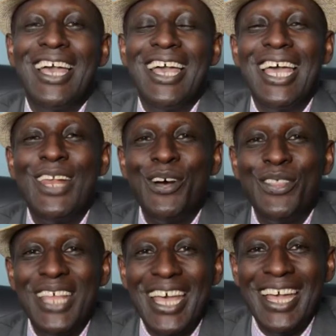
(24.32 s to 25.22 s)

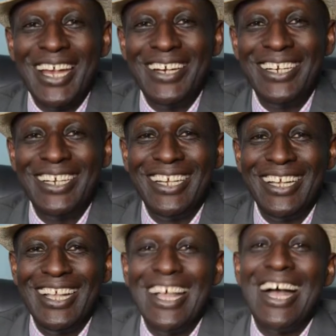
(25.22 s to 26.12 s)
Hello there!
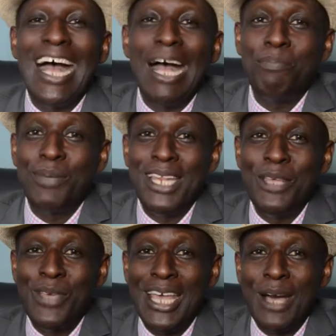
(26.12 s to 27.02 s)
Happy
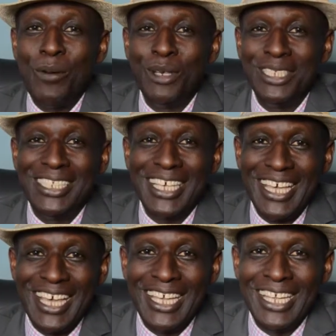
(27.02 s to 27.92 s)
New Year once
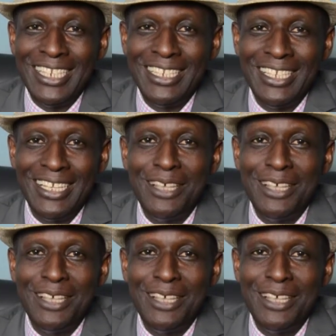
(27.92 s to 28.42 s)
again.